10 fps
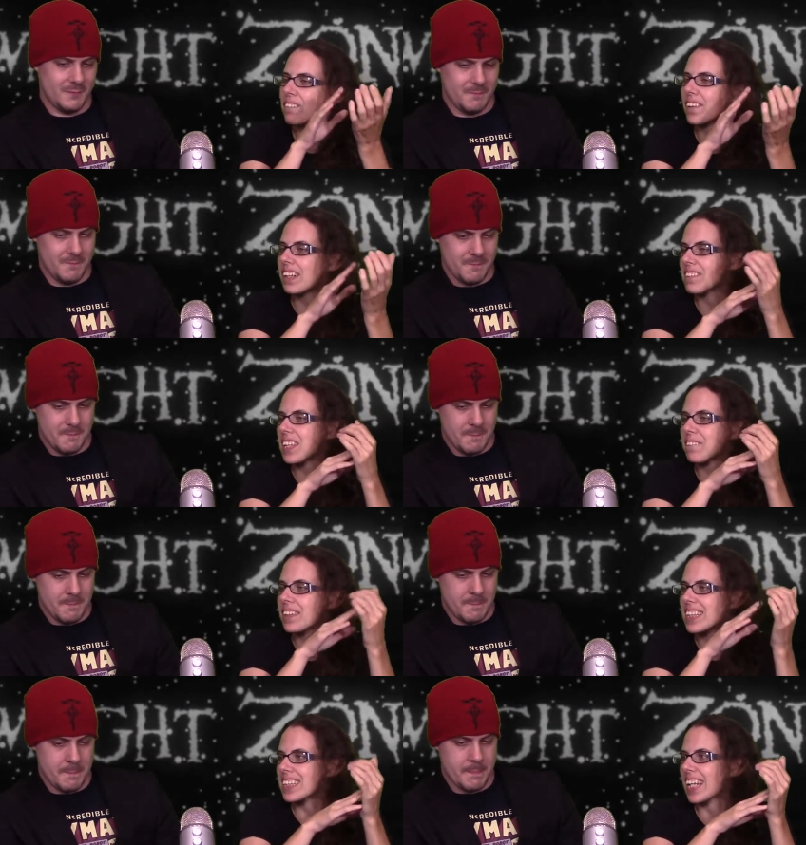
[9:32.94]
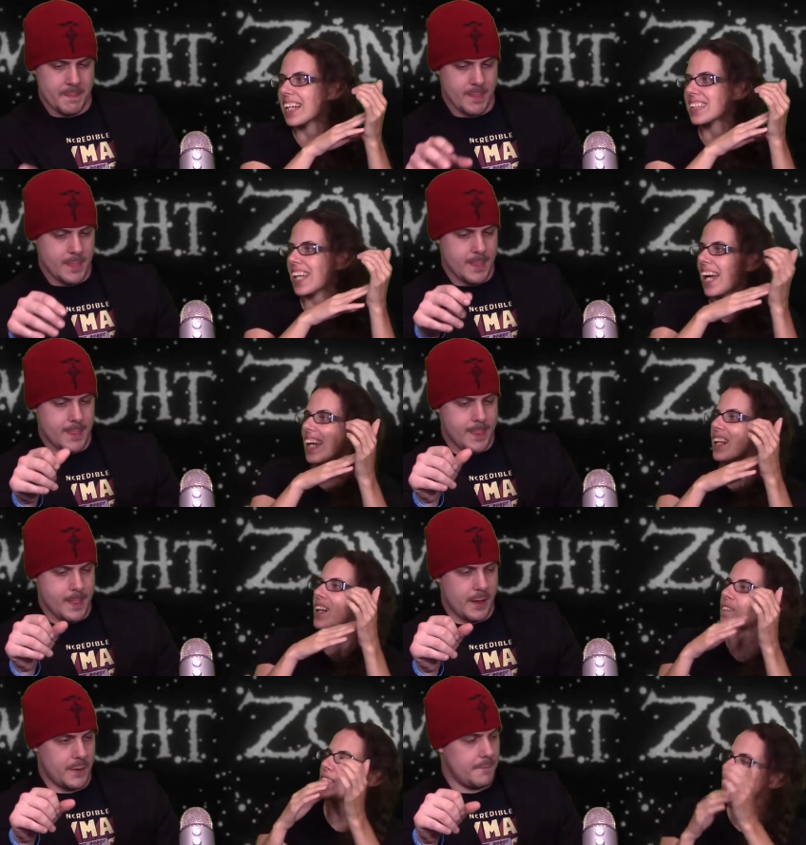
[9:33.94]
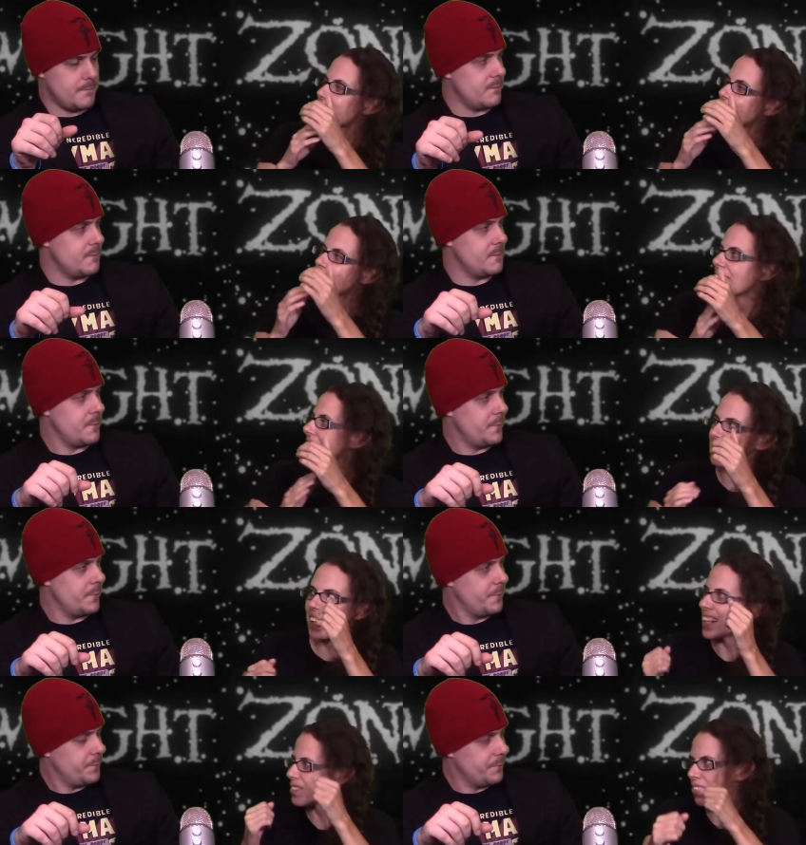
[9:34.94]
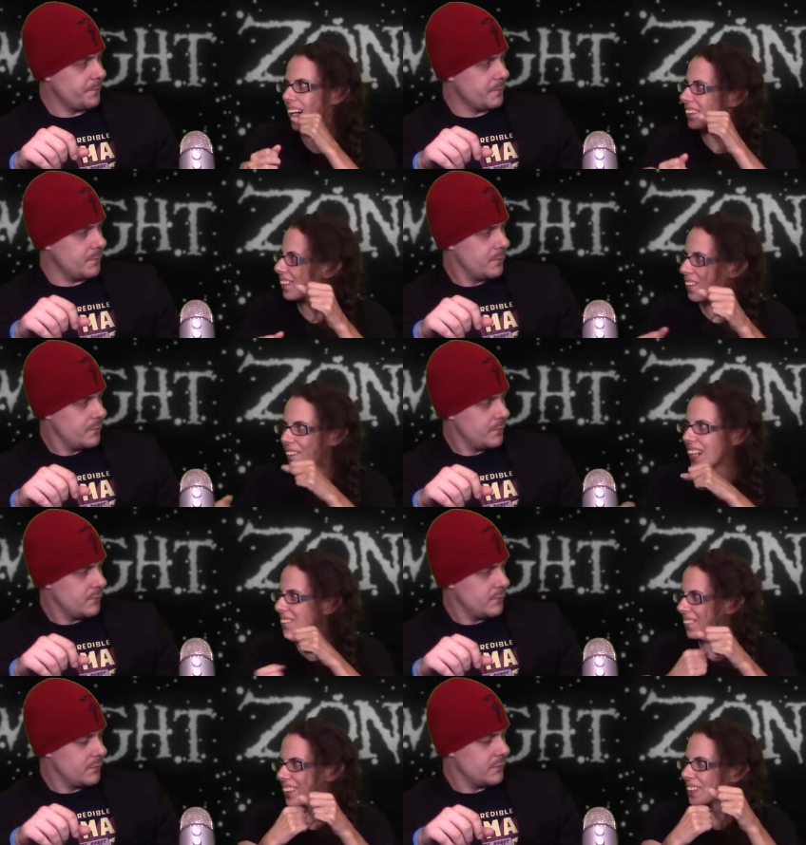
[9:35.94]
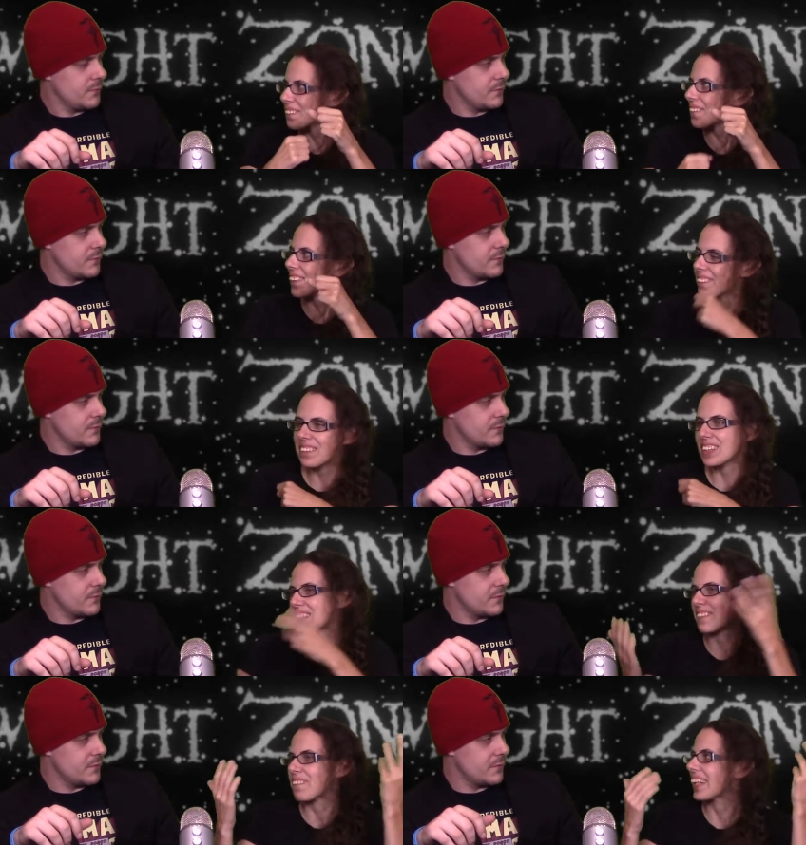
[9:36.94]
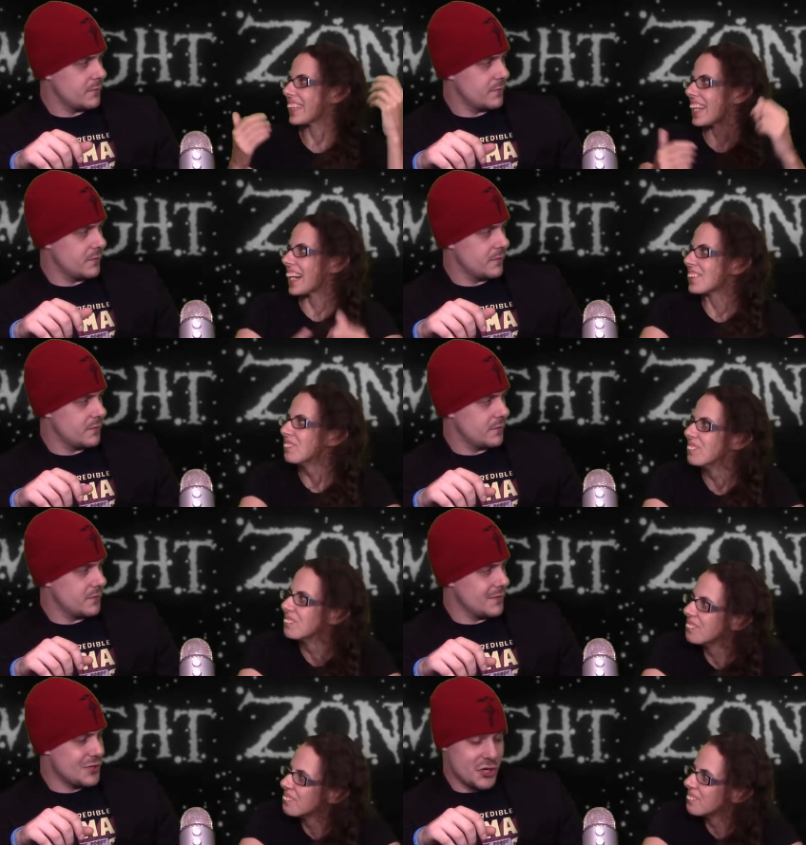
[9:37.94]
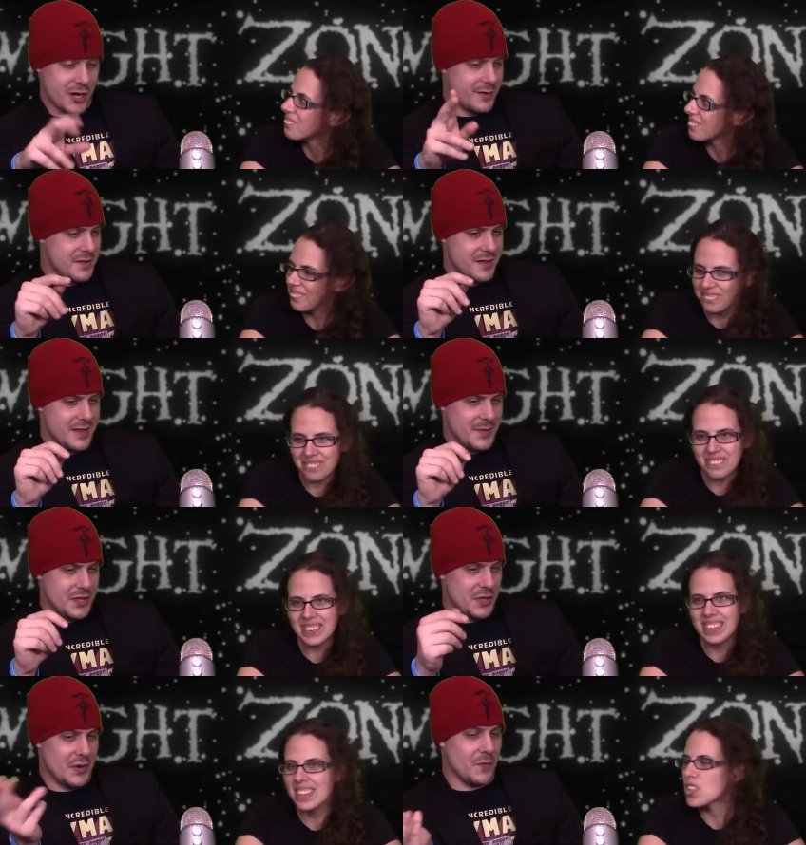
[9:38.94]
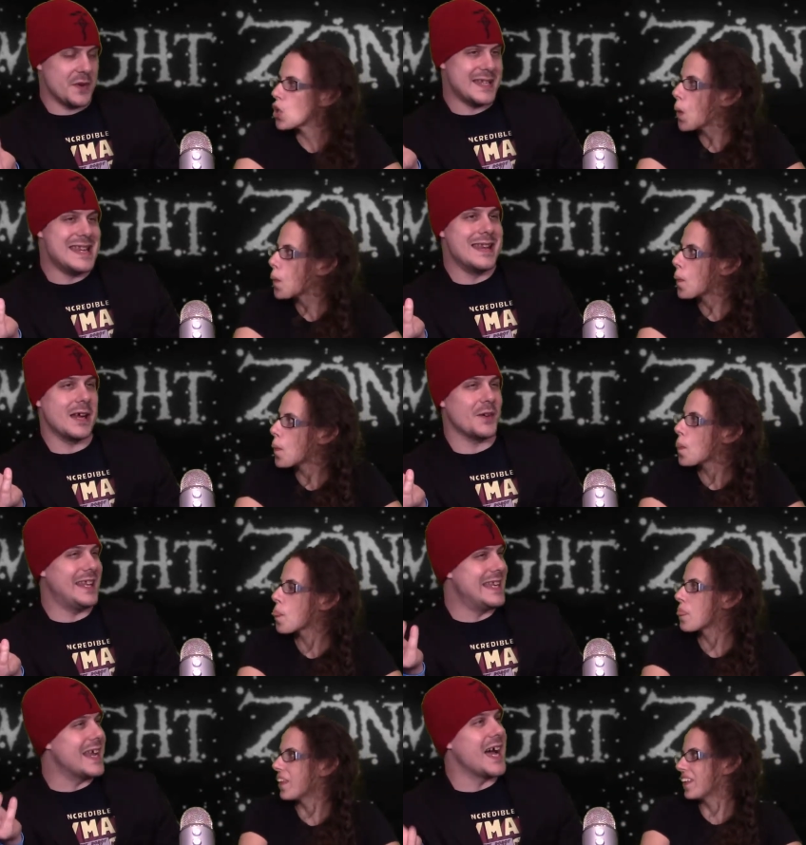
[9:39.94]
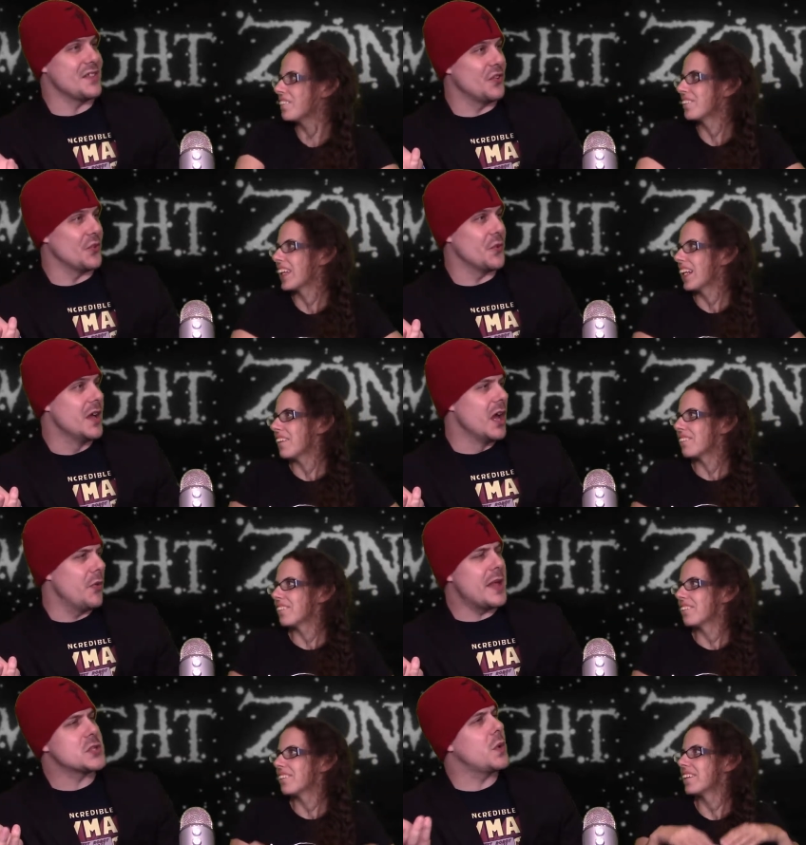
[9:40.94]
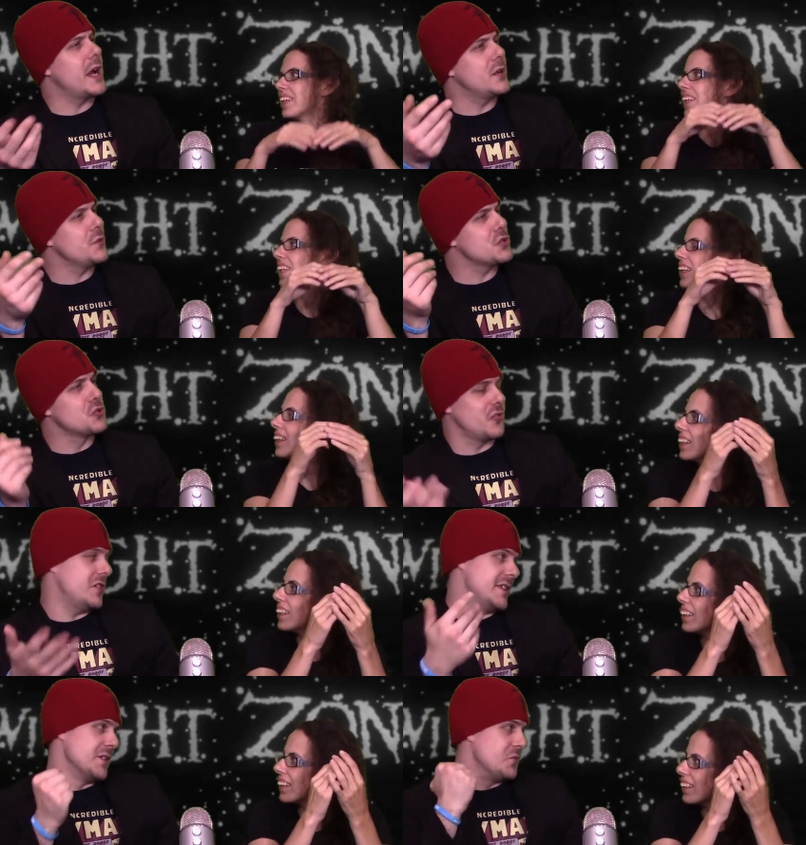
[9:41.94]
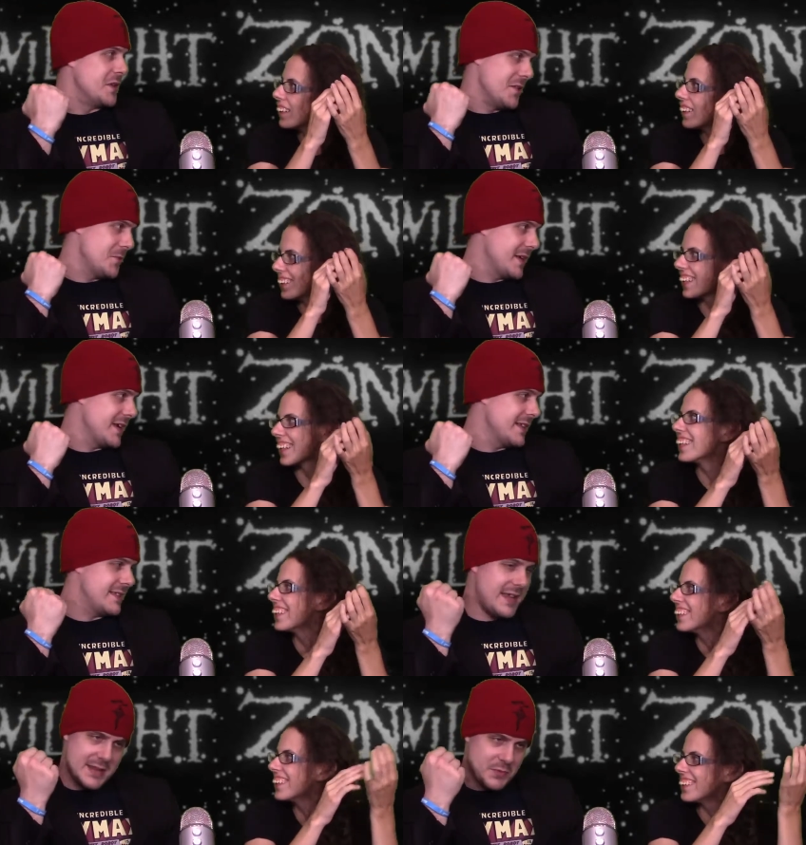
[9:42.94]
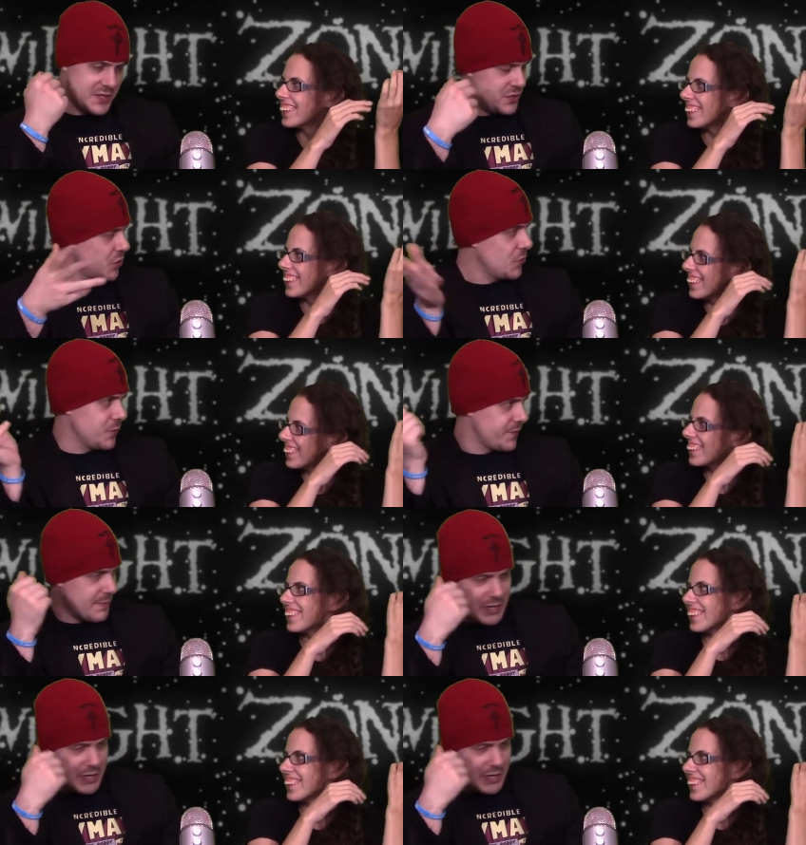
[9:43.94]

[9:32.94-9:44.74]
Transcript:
Speaker 1: point, if someone says, "Hey, was your great grandfather or whatever in the war?" wouldn't you just be like, "Yeah"?
Speaker 2: Sure. I mean, you have a reason really not to. But that's why I know the story so well because I was told from my